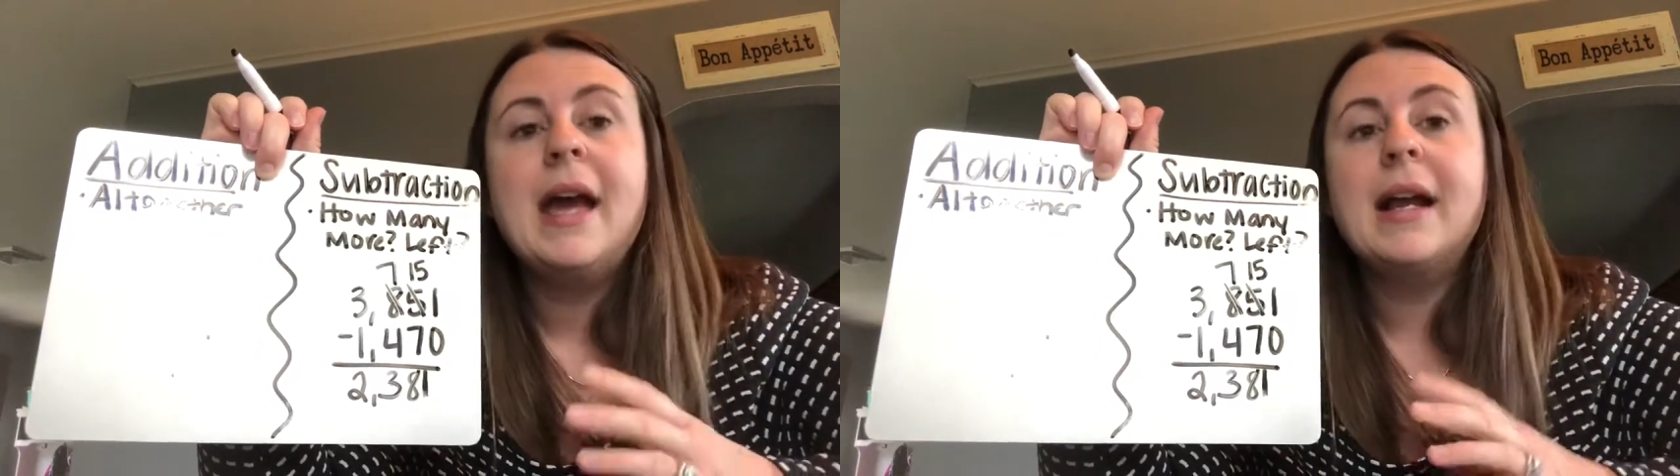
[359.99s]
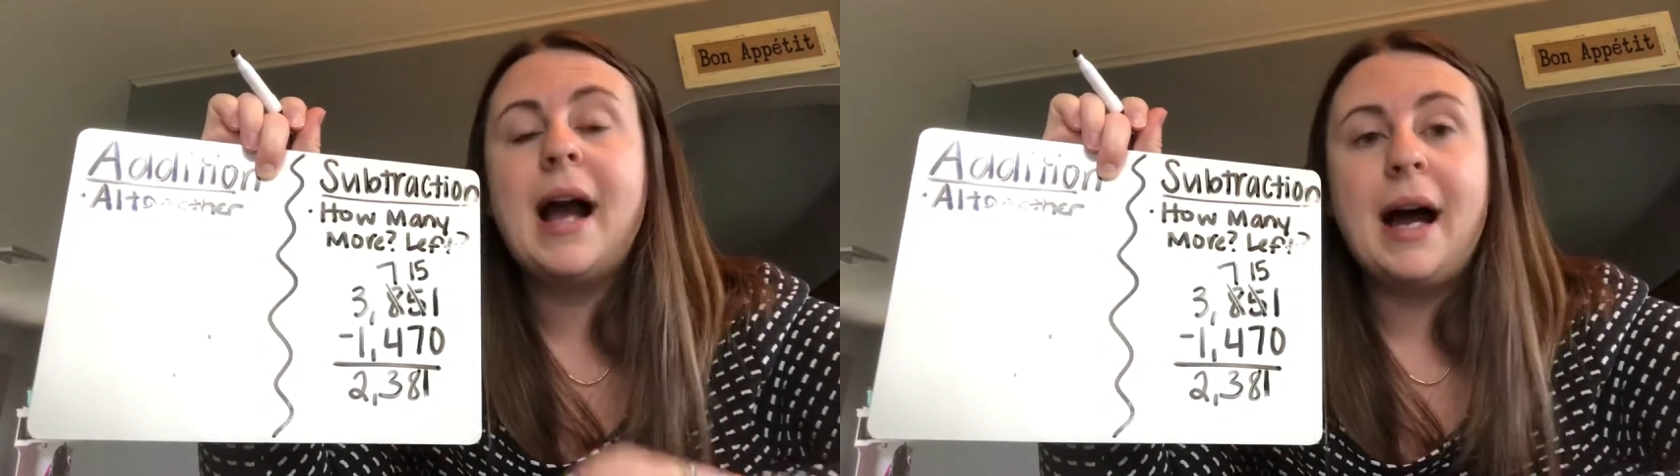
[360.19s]

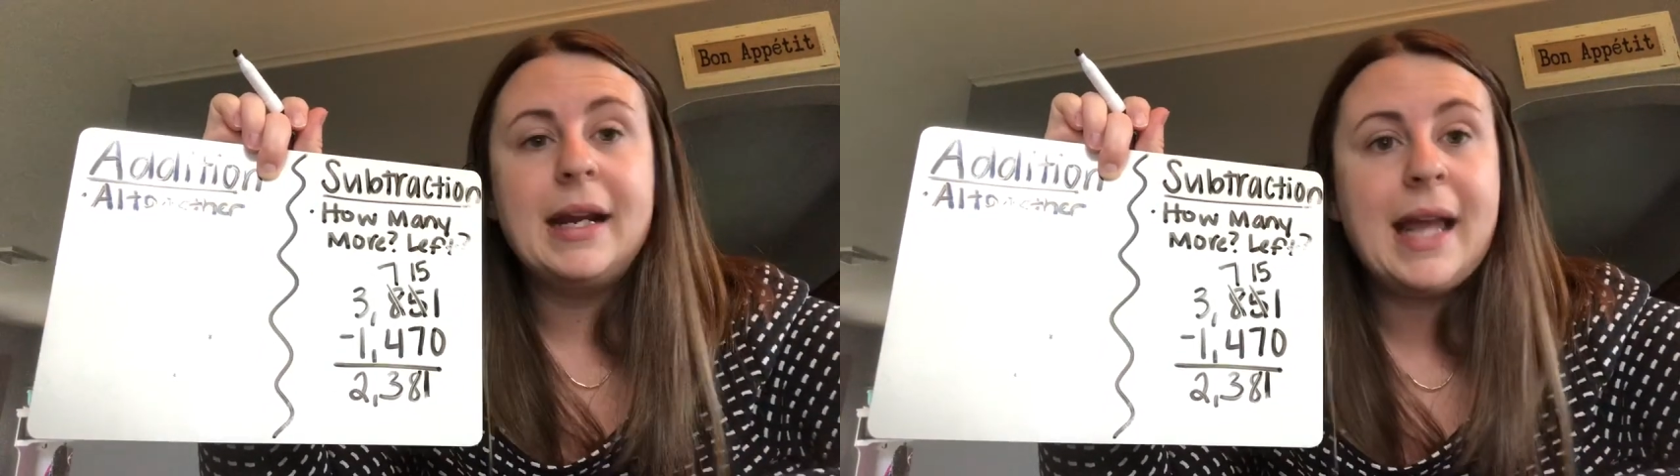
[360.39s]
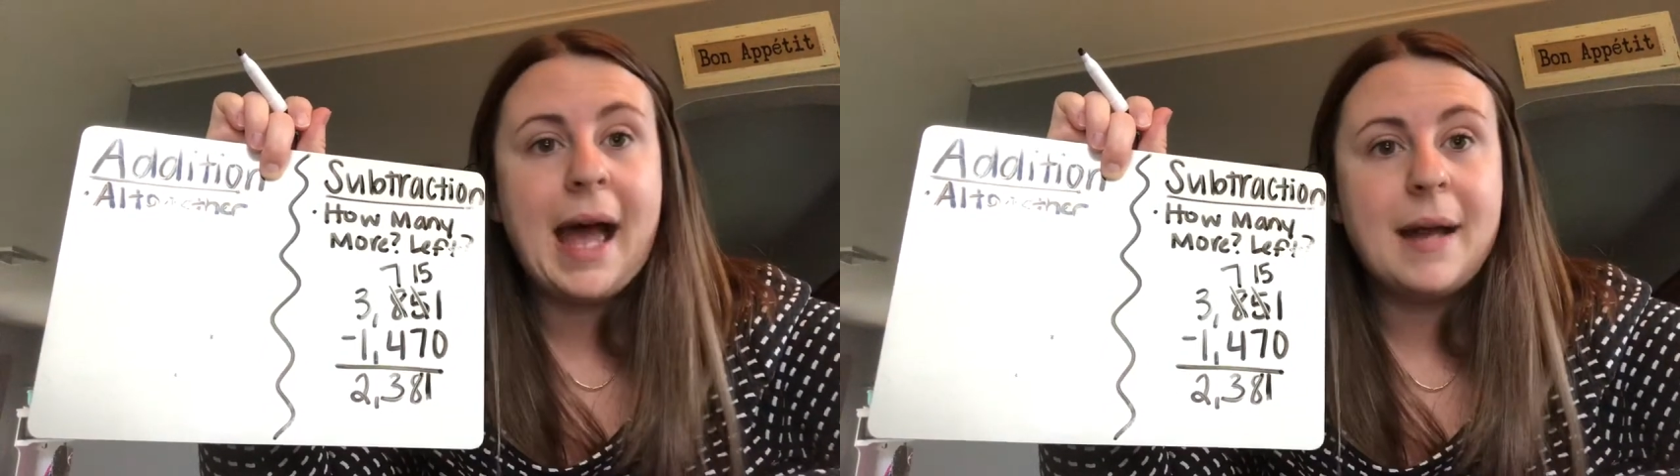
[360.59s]

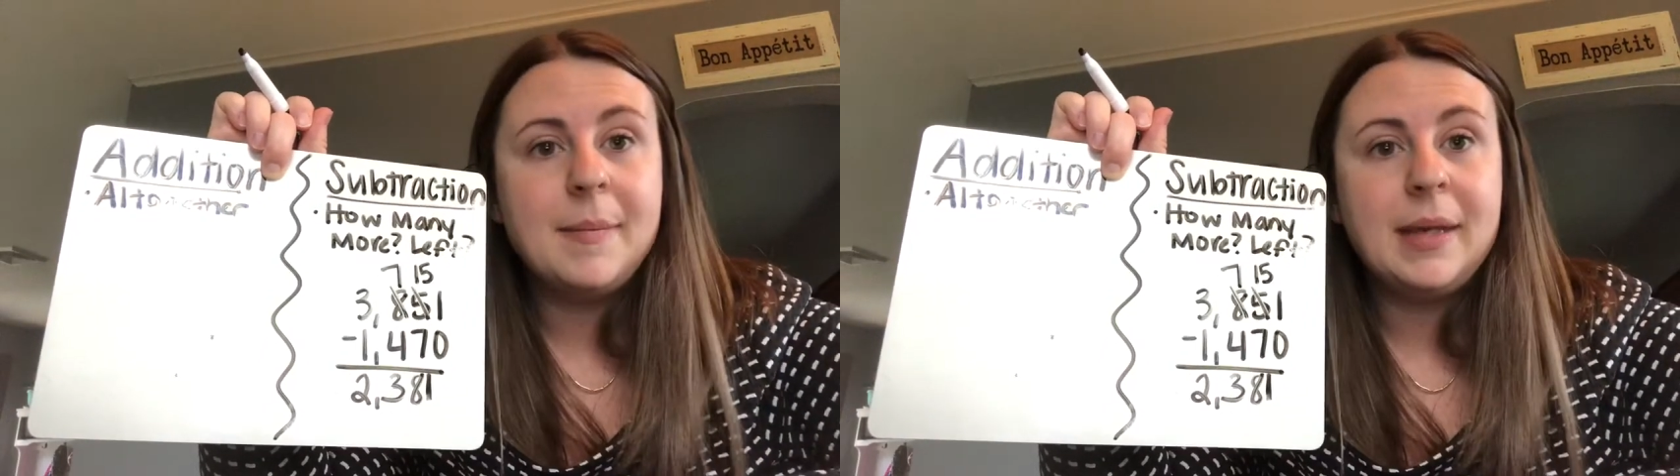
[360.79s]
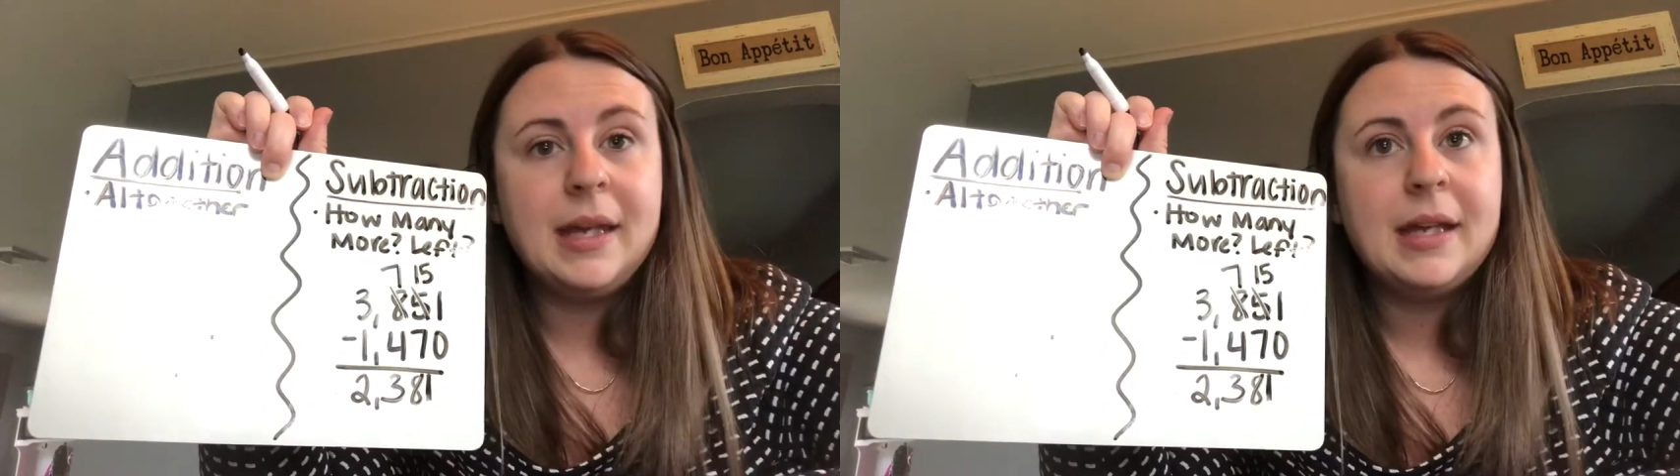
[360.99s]

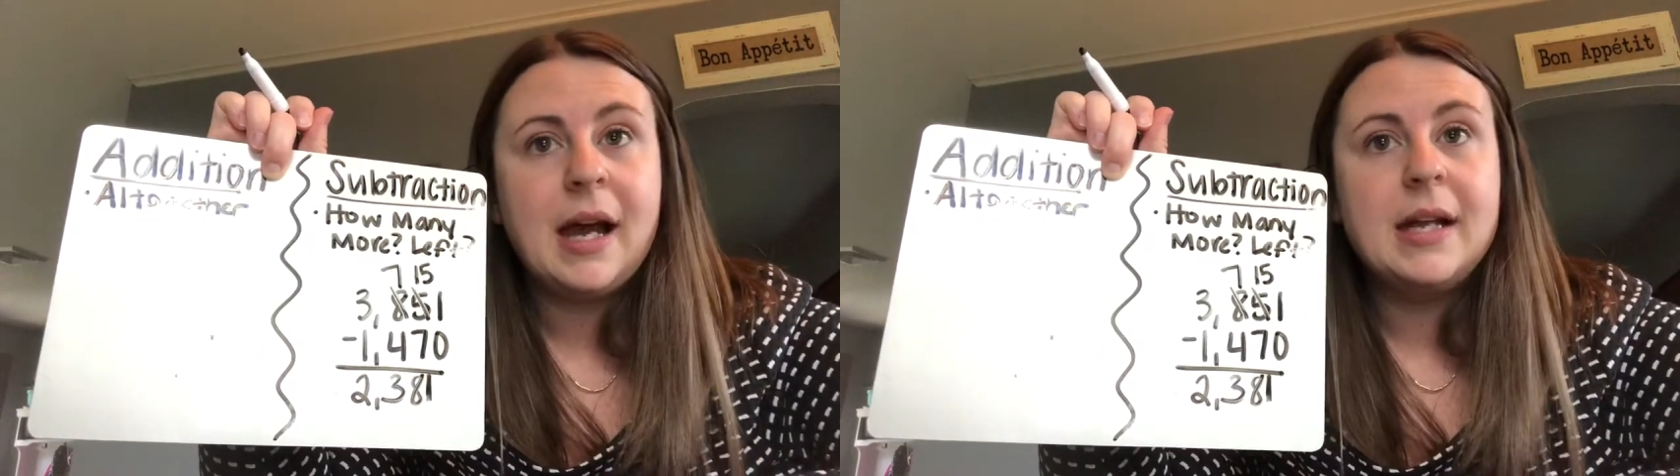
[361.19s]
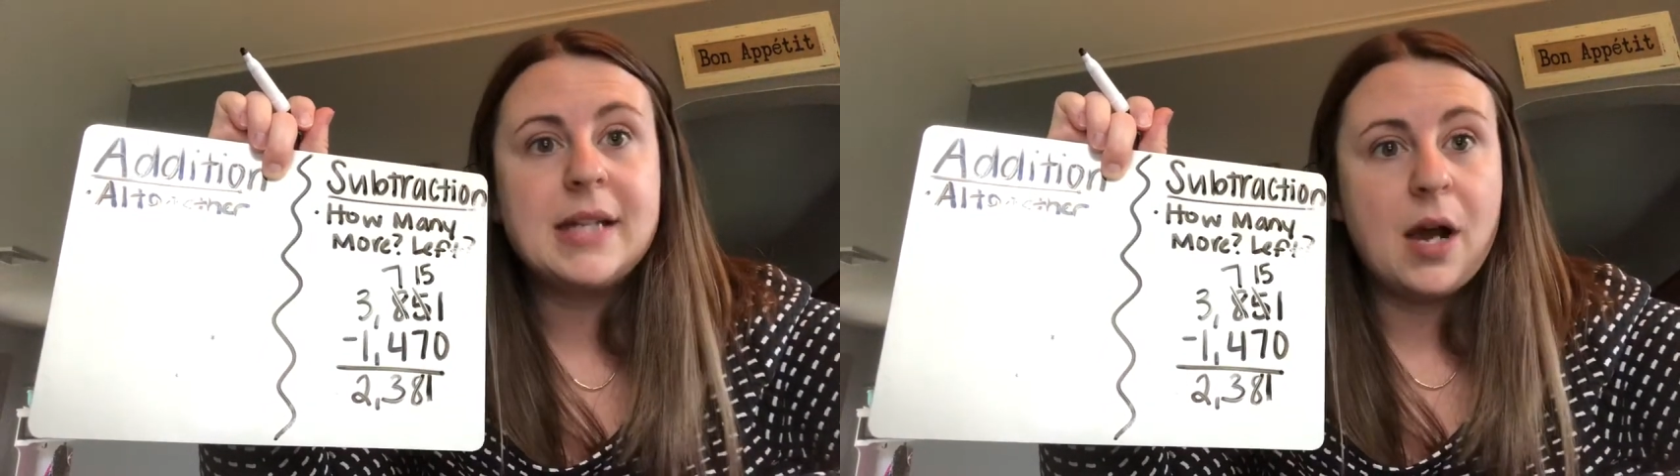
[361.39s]

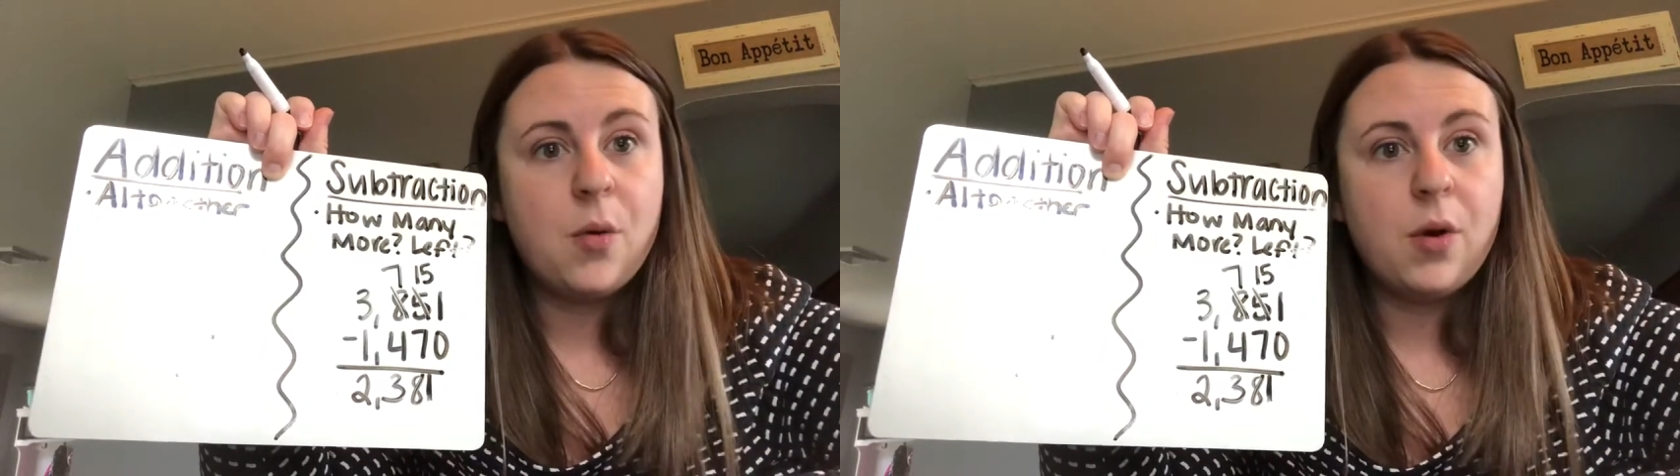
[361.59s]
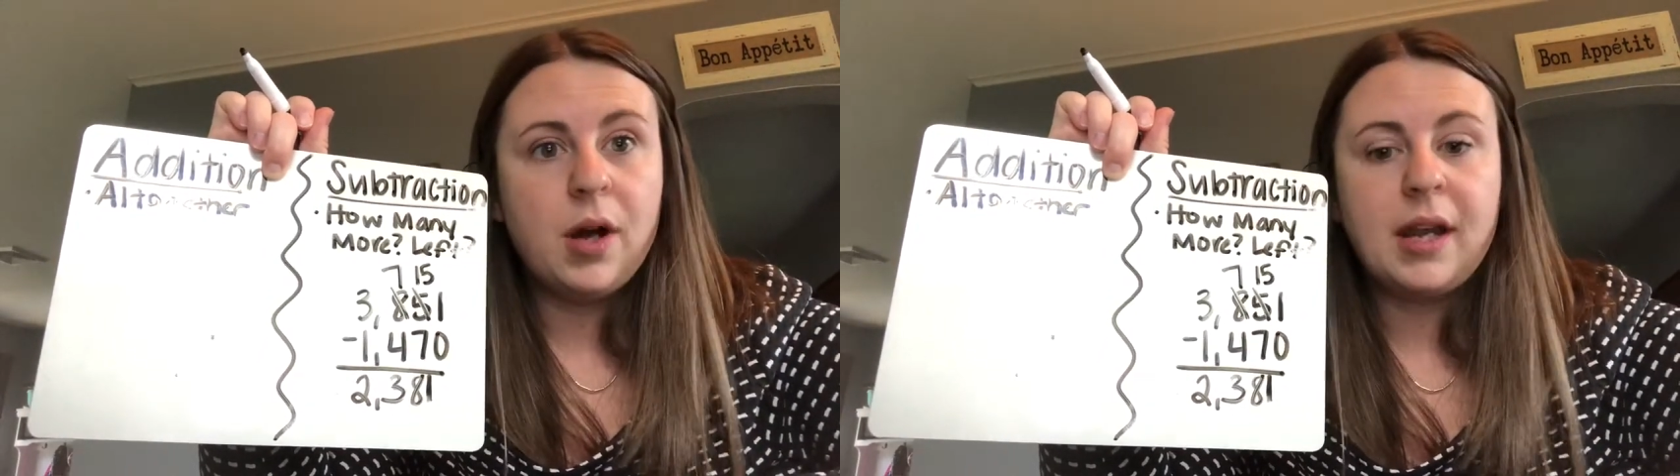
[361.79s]

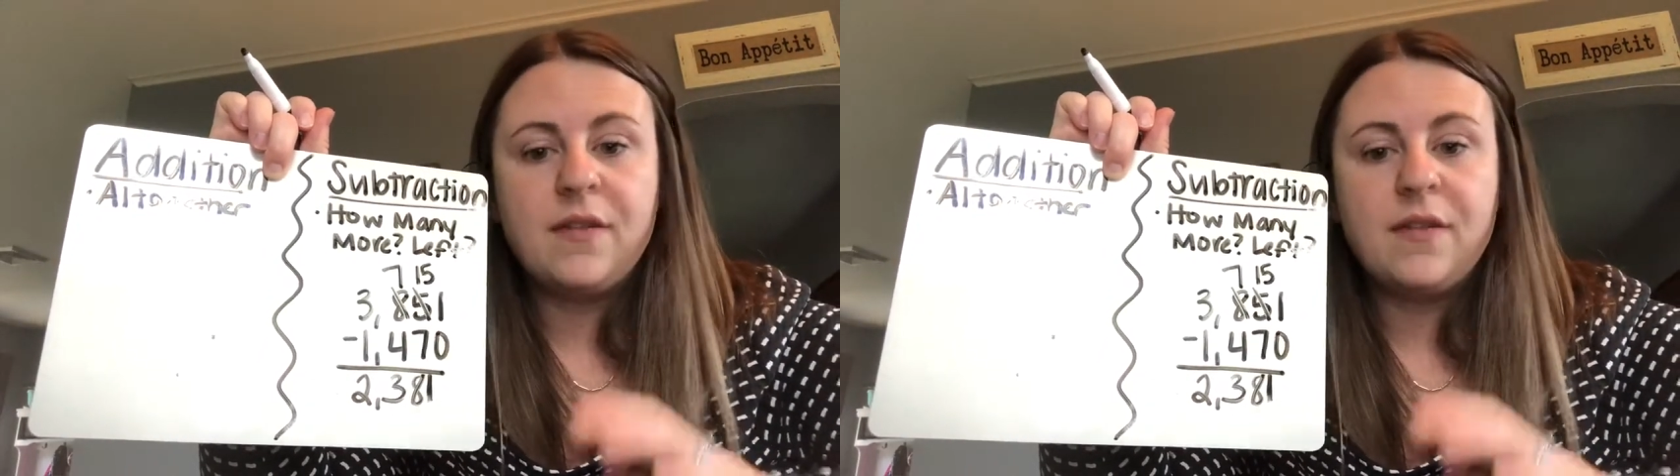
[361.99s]
KhanAcademy.org,